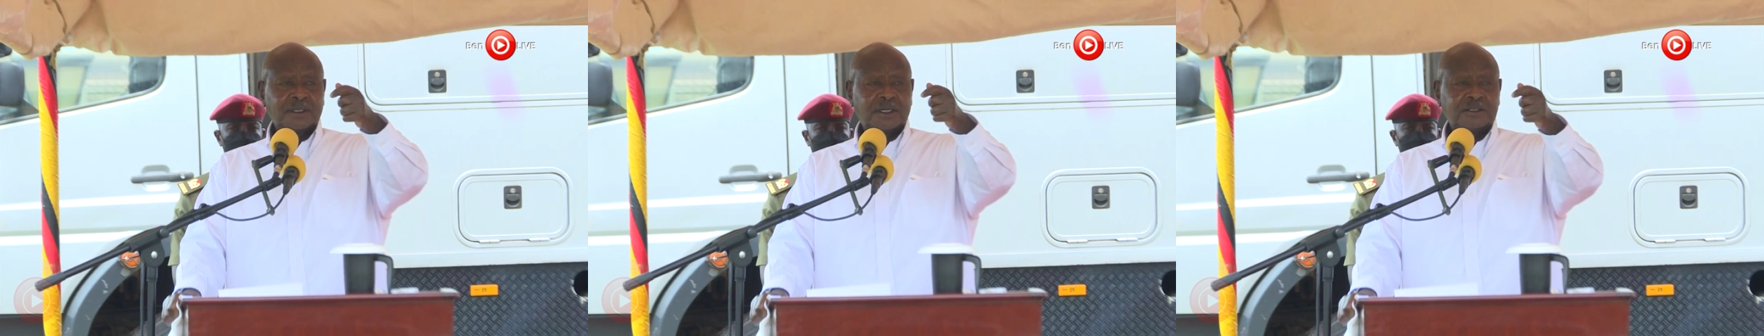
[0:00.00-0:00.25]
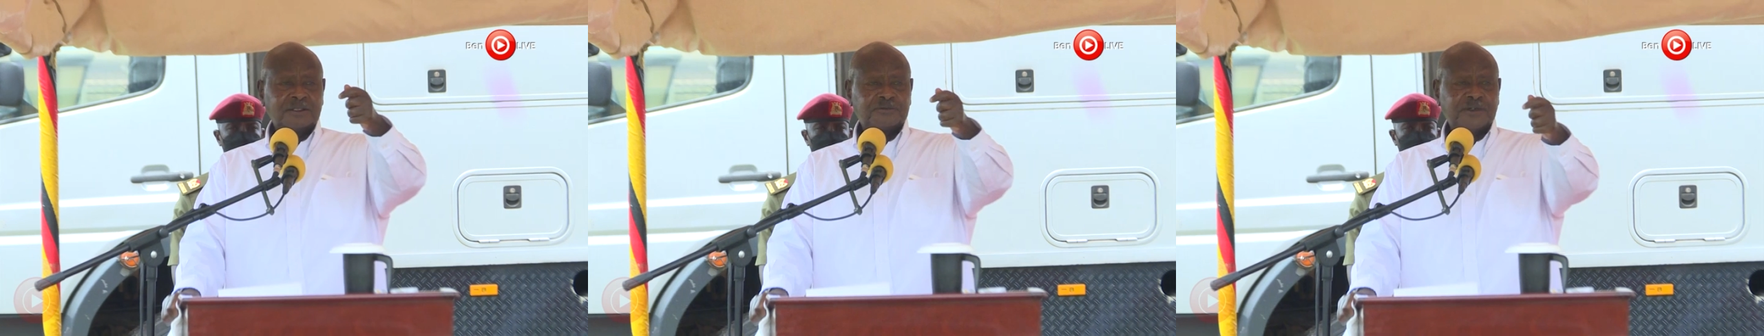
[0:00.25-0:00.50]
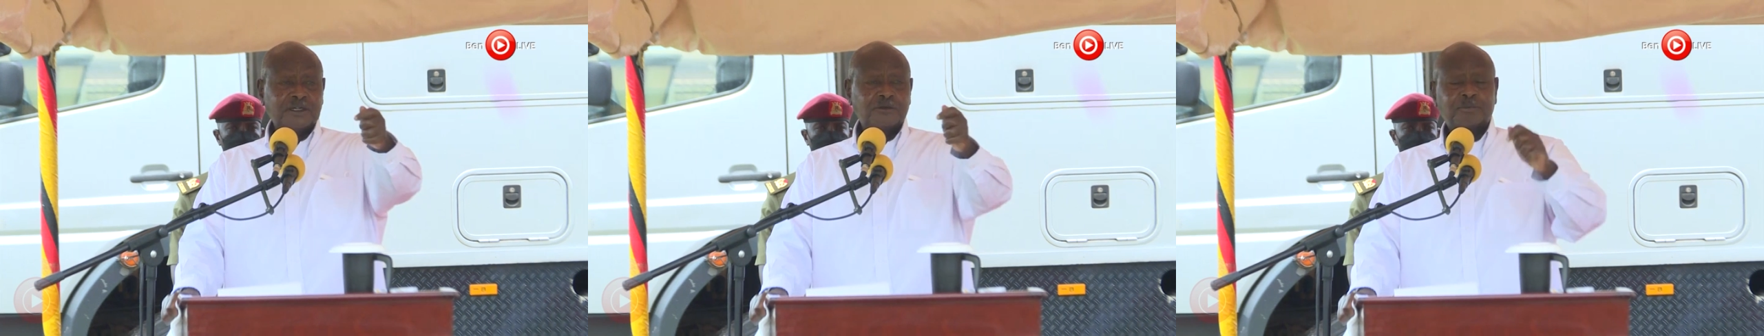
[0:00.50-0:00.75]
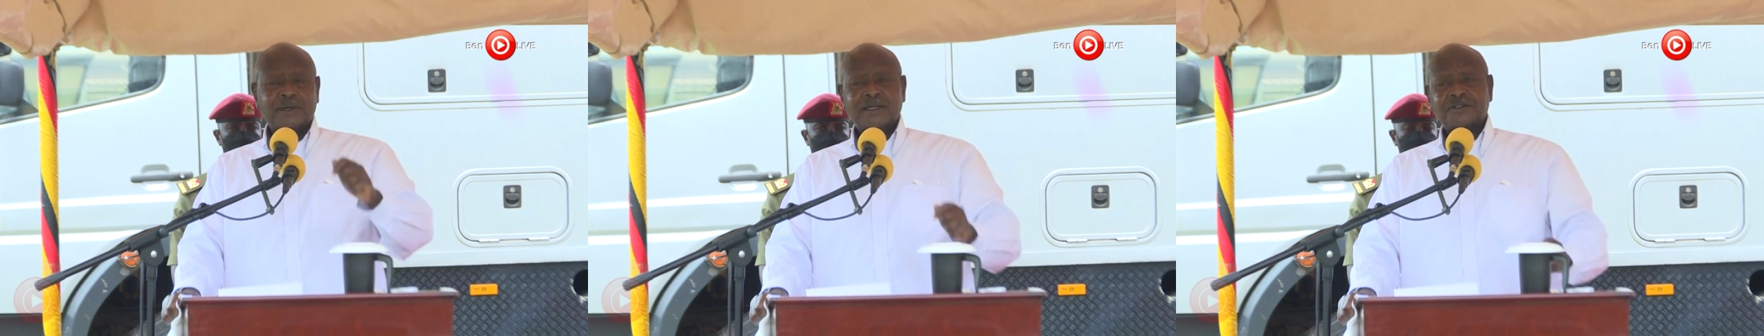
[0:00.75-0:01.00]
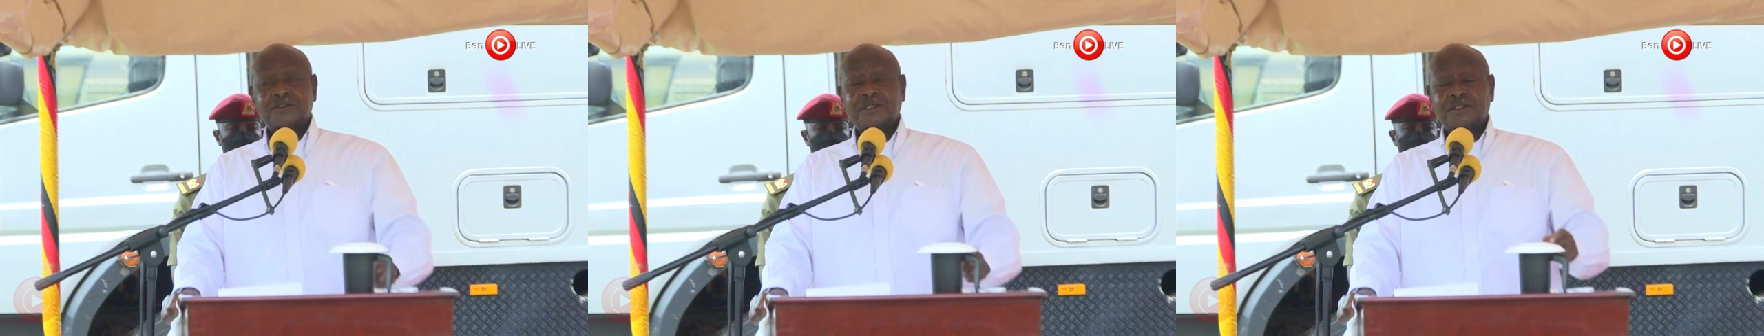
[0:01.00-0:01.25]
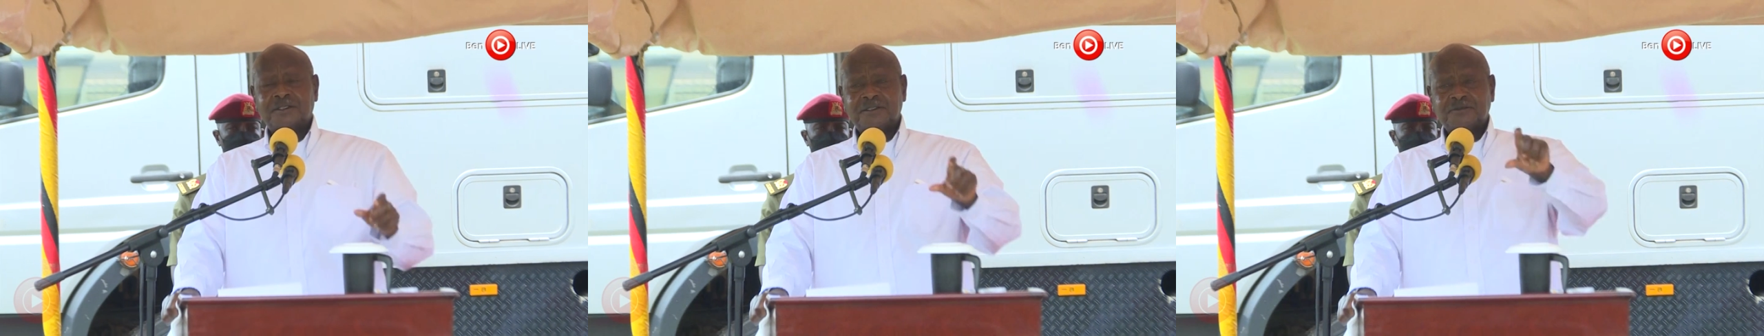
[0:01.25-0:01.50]
and the final price,
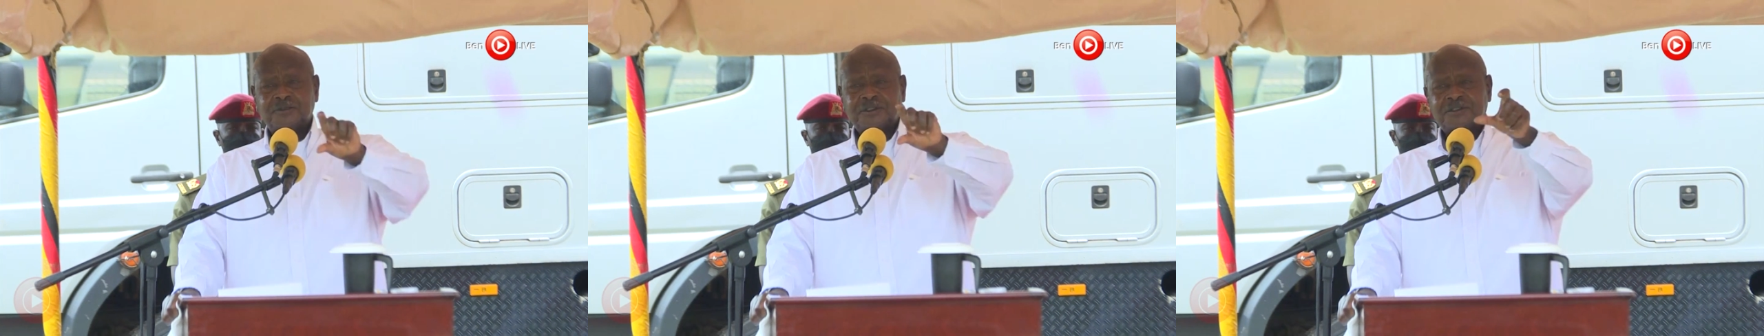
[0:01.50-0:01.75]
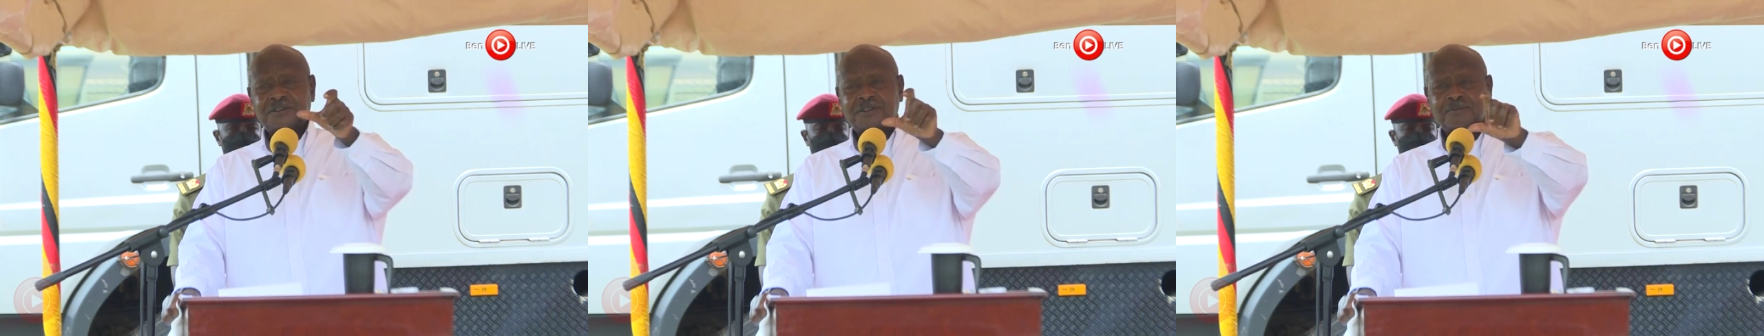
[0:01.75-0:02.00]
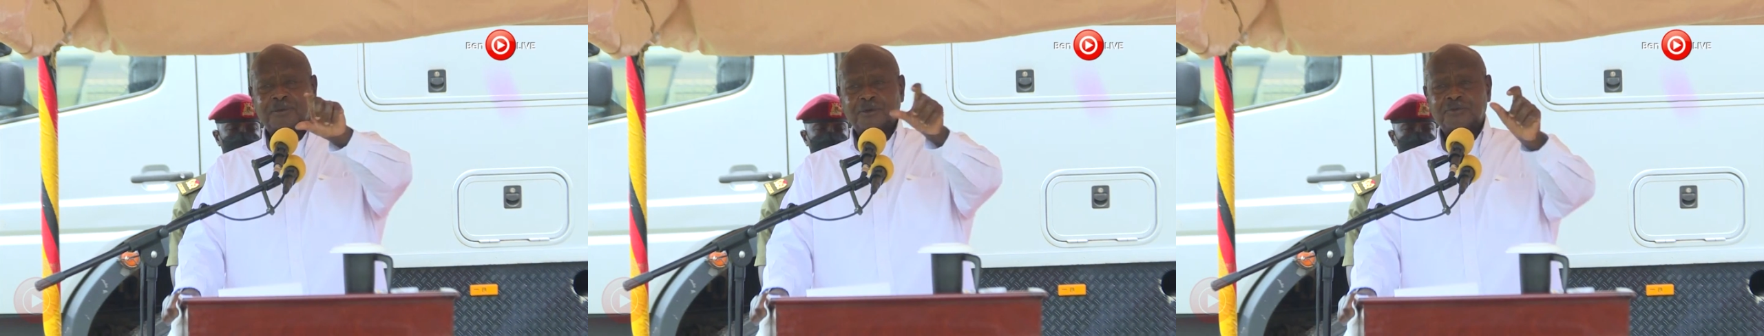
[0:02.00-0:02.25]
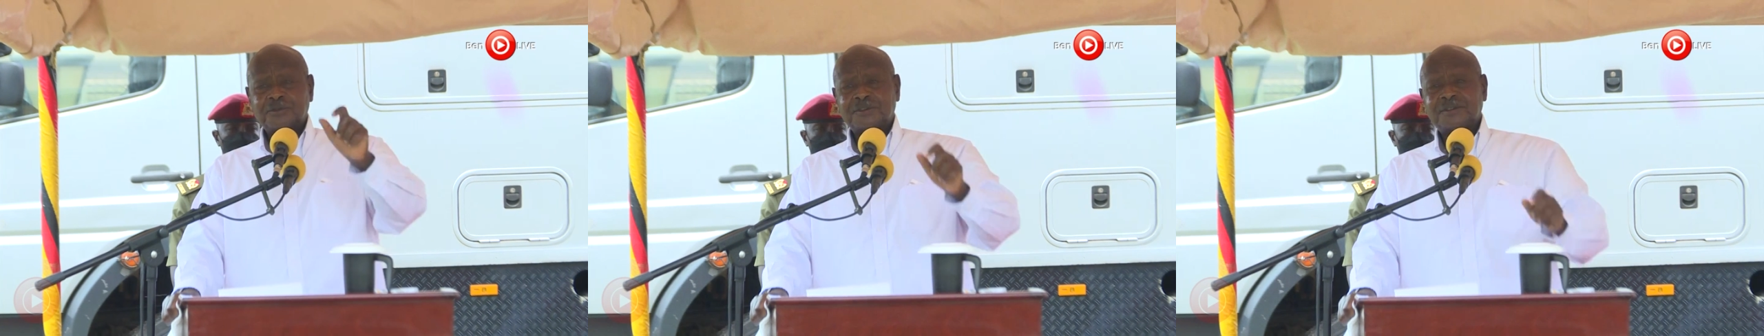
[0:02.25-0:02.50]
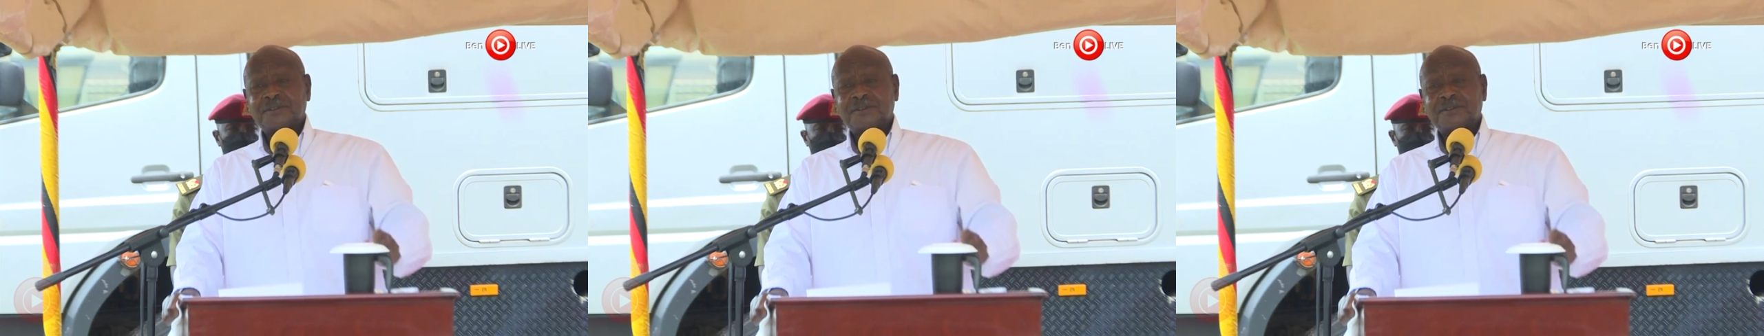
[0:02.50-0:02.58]
and the difference is the profit.